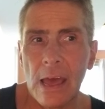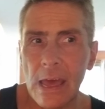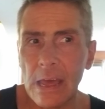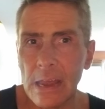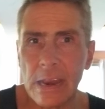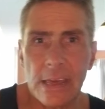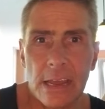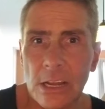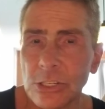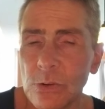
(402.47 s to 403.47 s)
and any
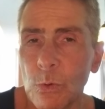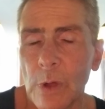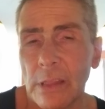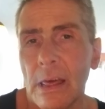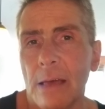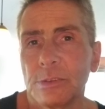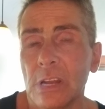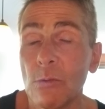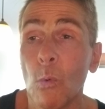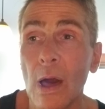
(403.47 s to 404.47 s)
connection to Wuhan Labs.
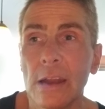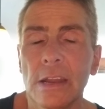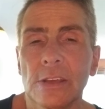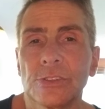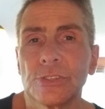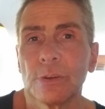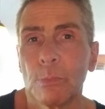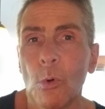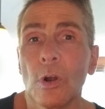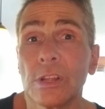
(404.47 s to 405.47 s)
And he wanted his
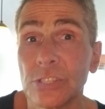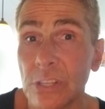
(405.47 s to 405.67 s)
subordinates